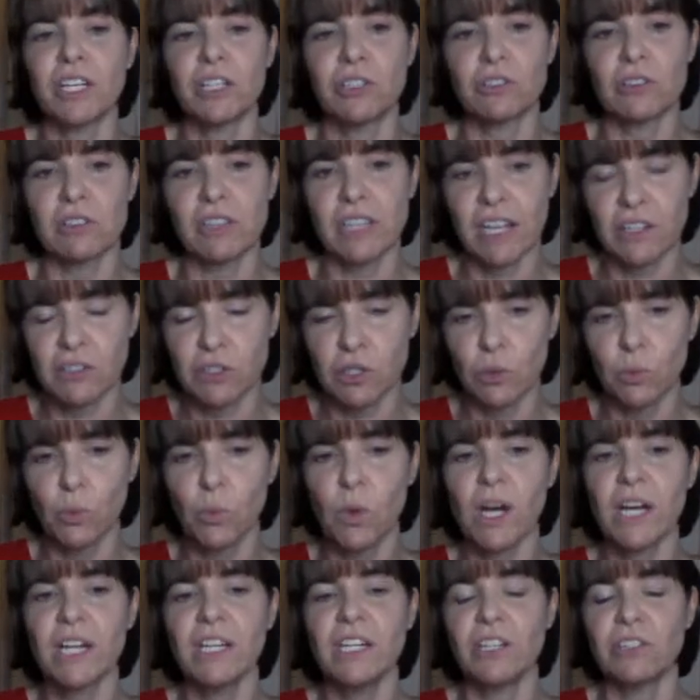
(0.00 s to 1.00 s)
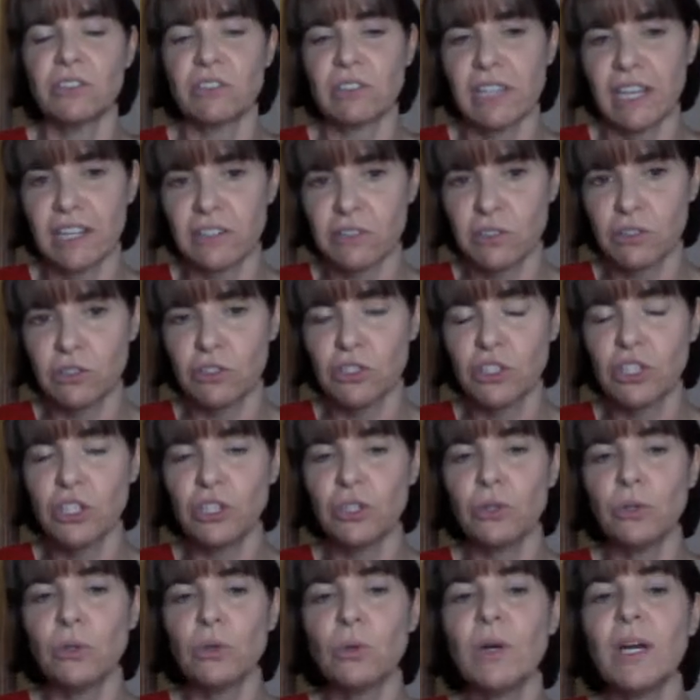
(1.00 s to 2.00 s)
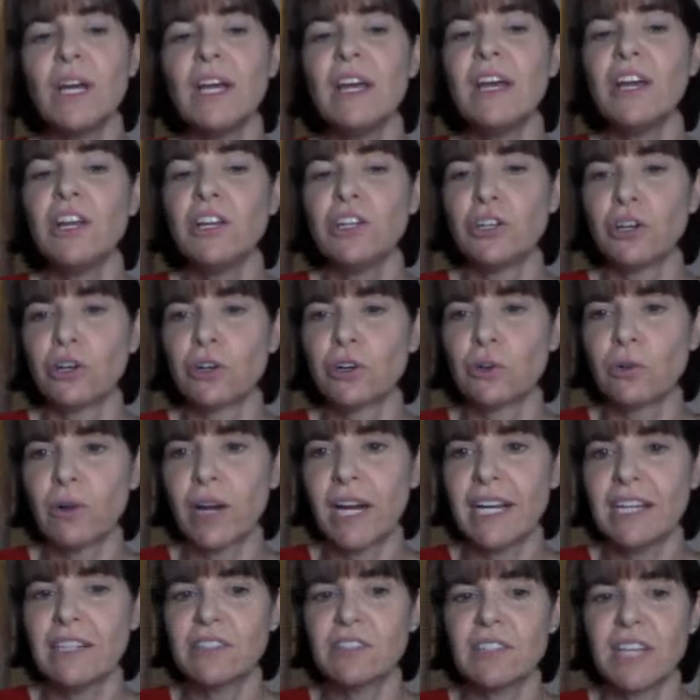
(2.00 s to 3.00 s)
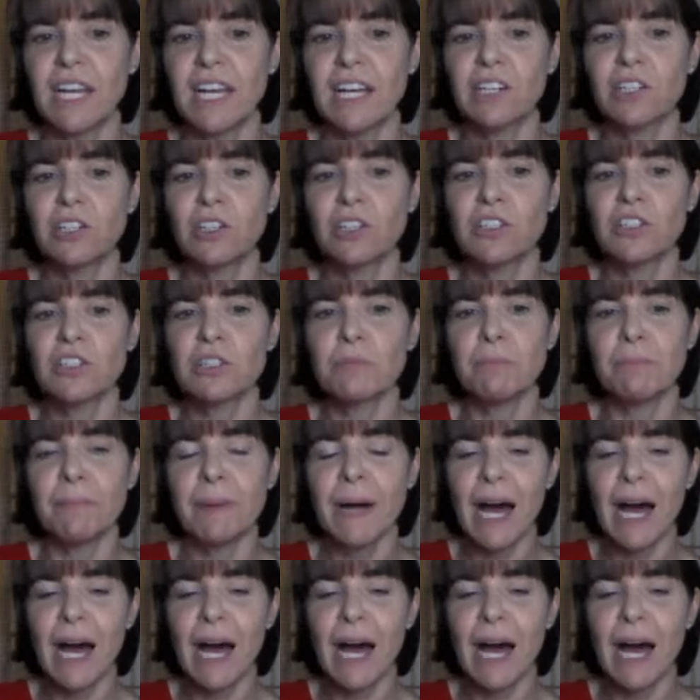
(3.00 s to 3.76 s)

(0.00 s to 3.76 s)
here's lesson 1, here's lesson 2, your grade standards.